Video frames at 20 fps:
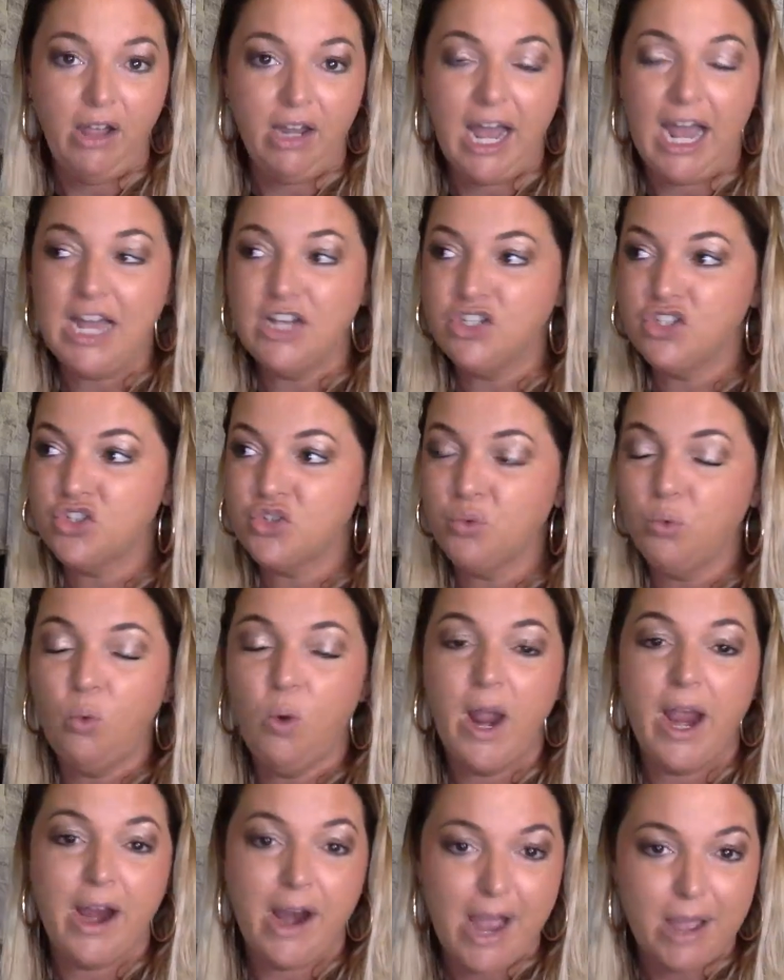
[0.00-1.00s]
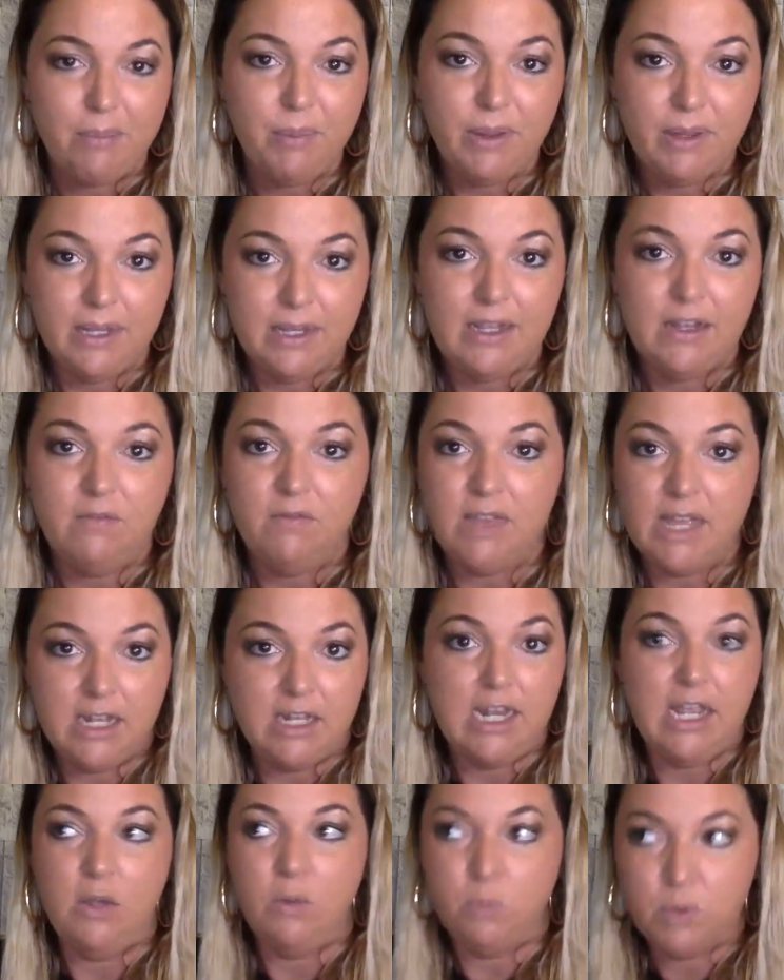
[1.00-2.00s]
I swear I believe that
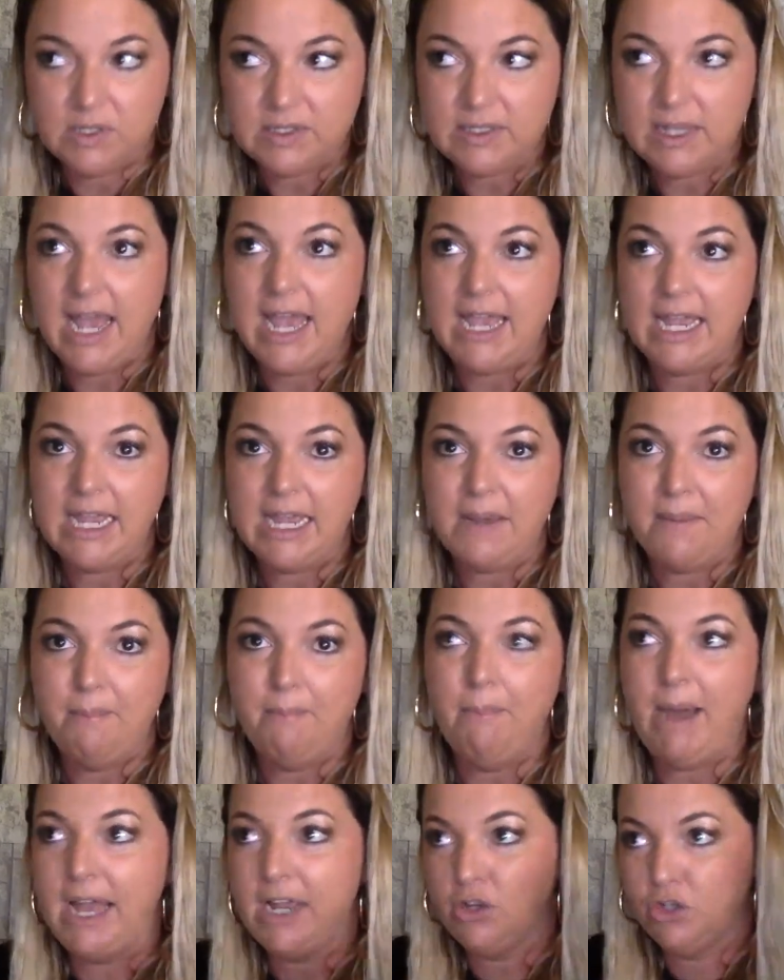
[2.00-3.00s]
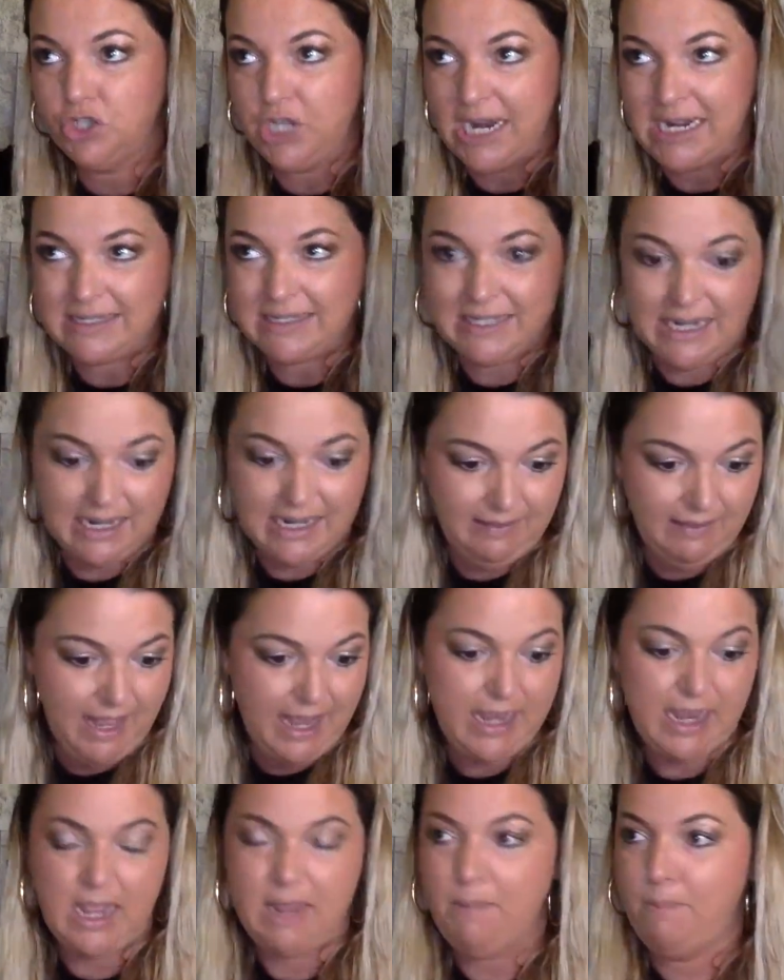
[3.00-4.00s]
it was like Michael Jackson had
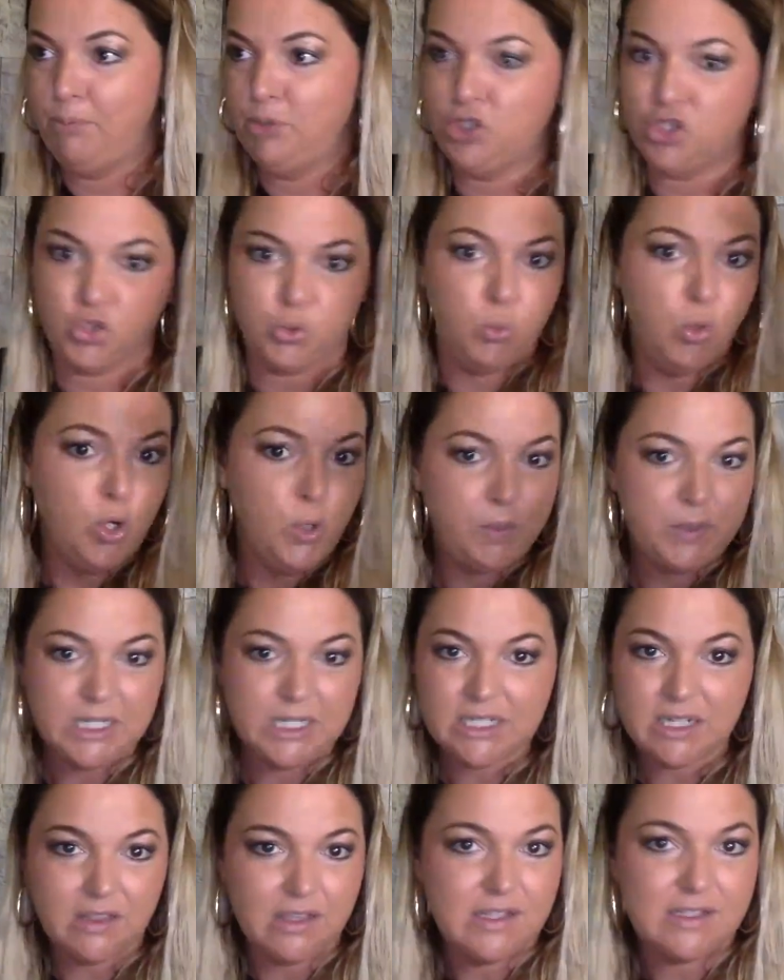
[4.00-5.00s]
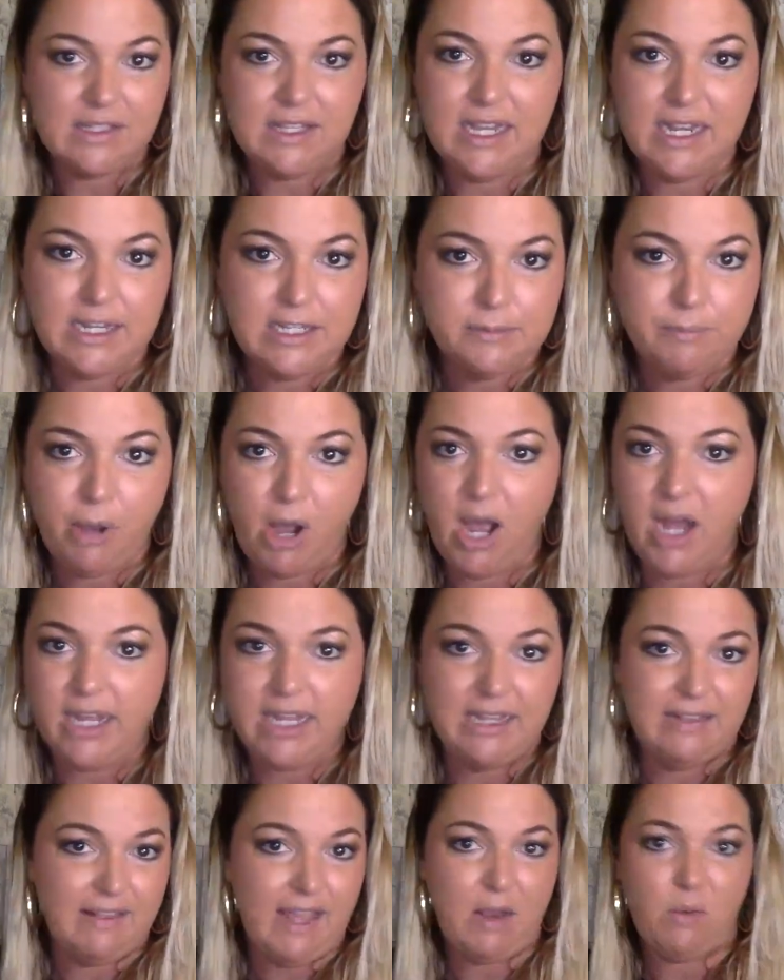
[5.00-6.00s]
like swooped into this lady's body
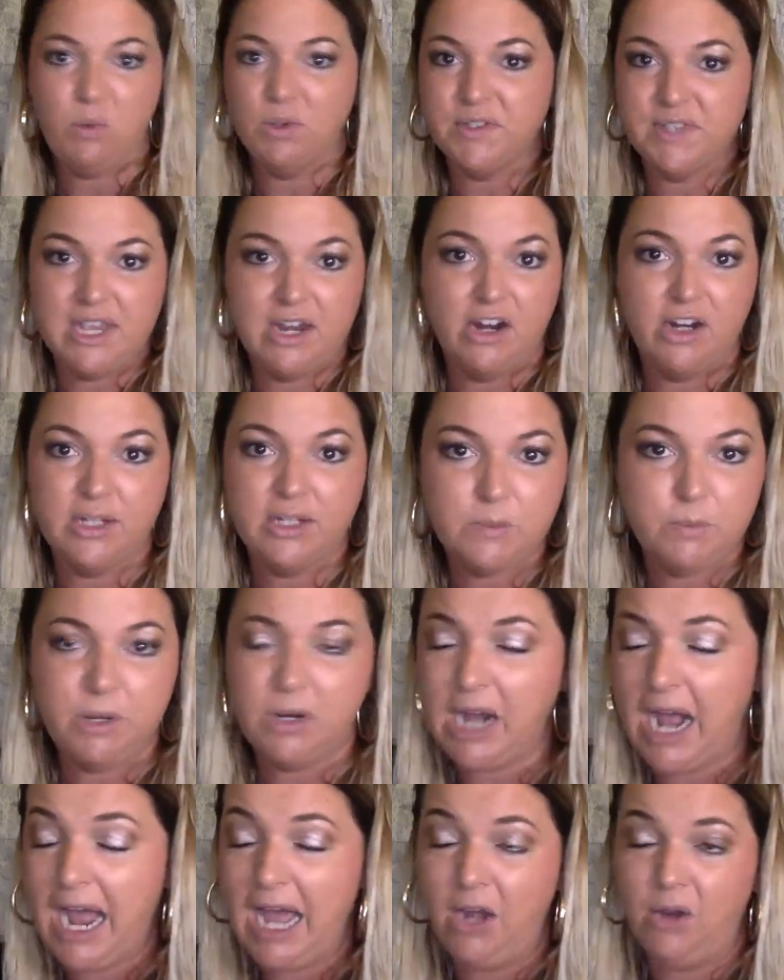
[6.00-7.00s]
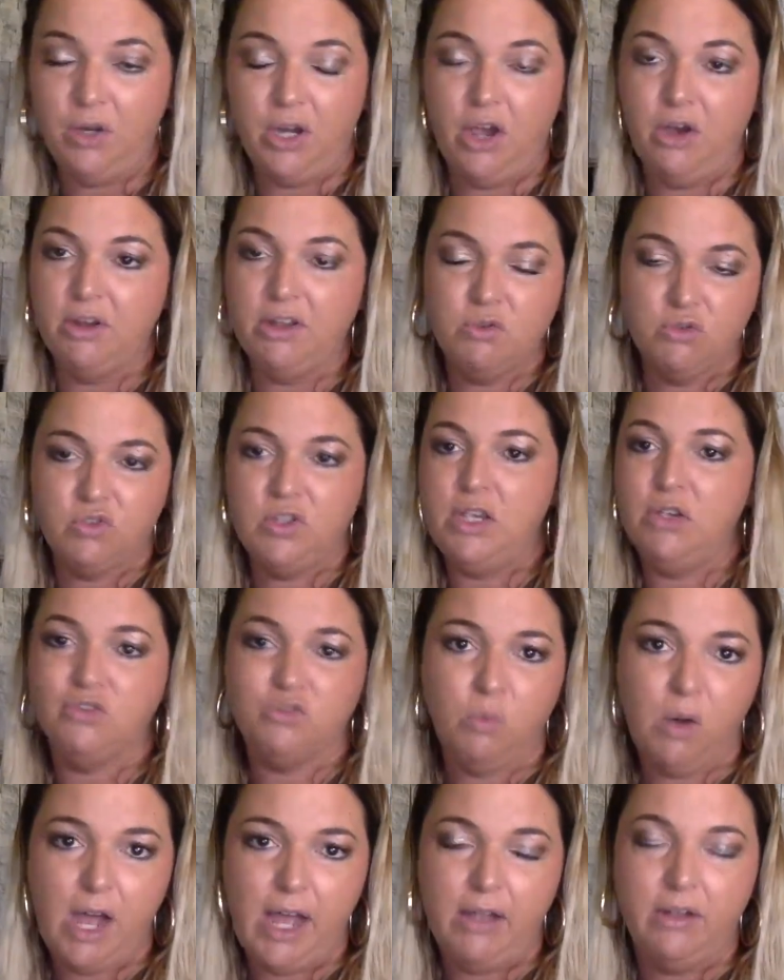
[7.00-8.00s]
and like was there in spirit. I don't know. It was
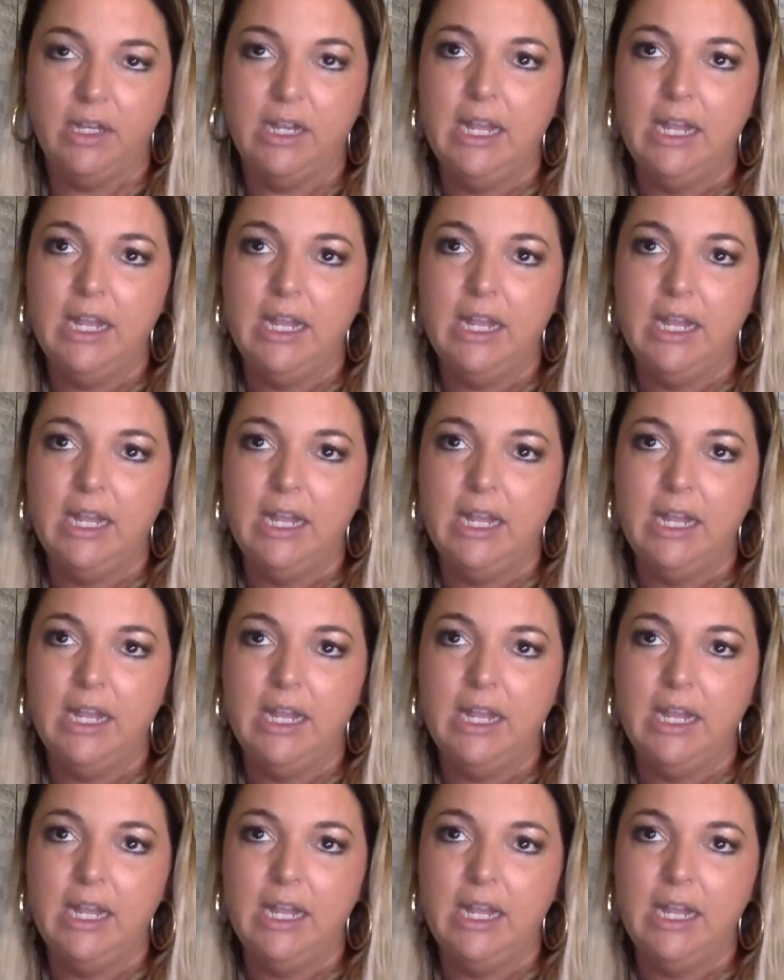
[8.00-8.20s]
wild.